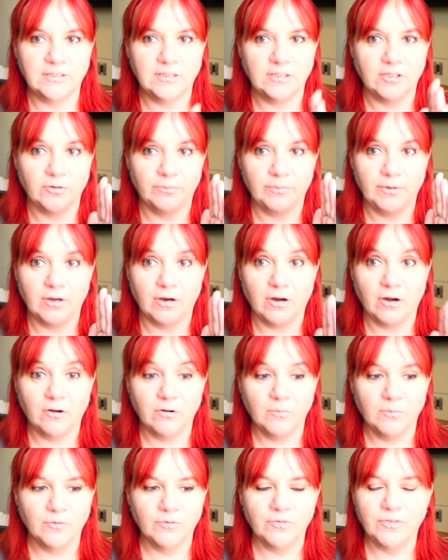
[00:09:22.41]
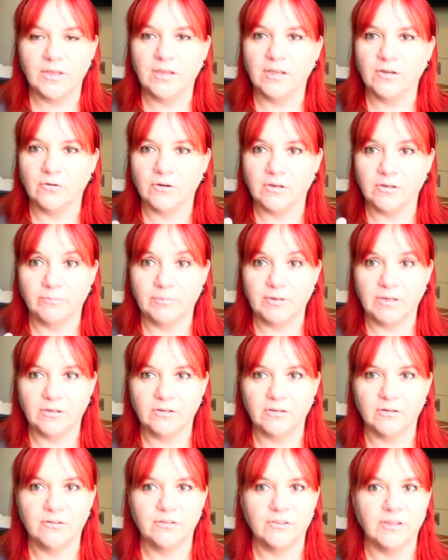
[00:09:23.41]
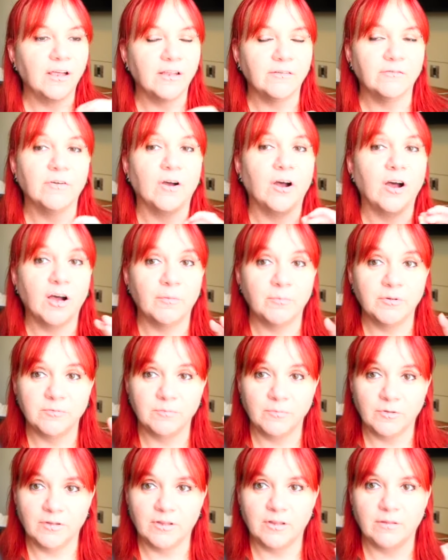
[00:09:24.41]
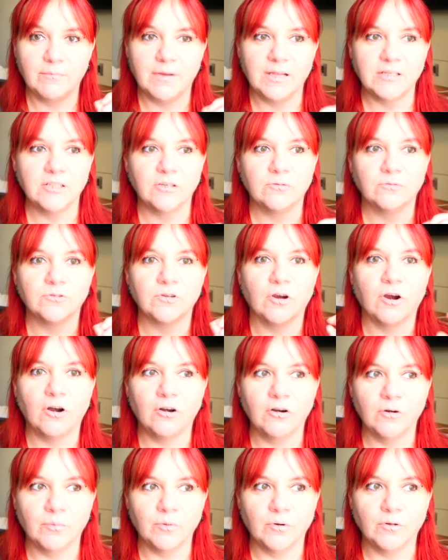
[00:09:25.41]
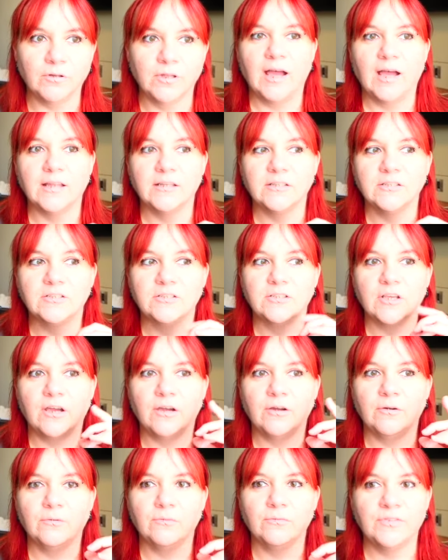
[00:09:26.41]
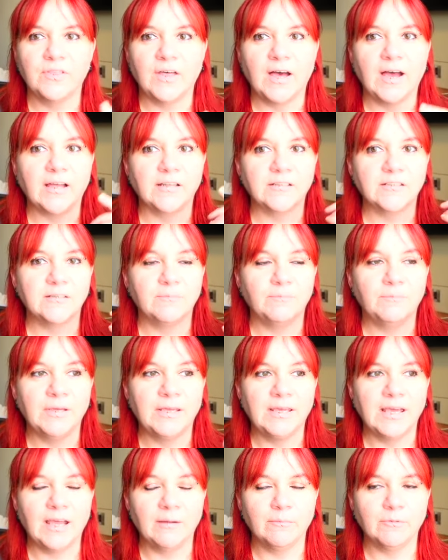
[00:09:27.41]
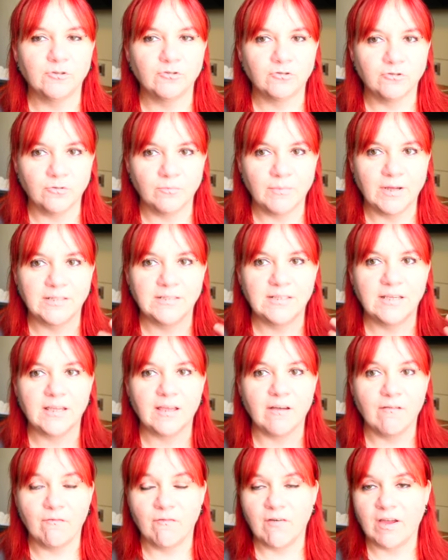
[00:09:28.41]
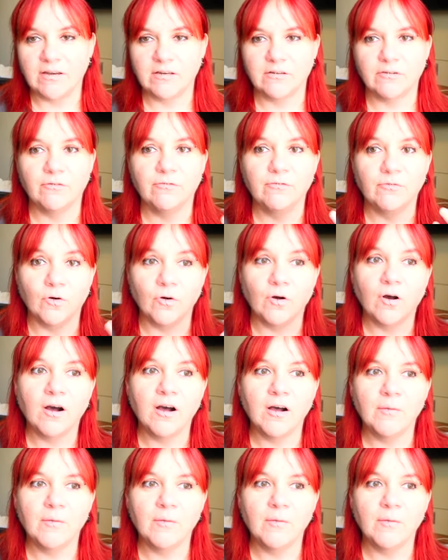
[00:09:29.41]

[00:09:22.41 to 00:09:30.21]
It could be a horrible thing or it could be a good thing, and for Harper's mother the magic was horrible, and so that became a traumatic event for Harper.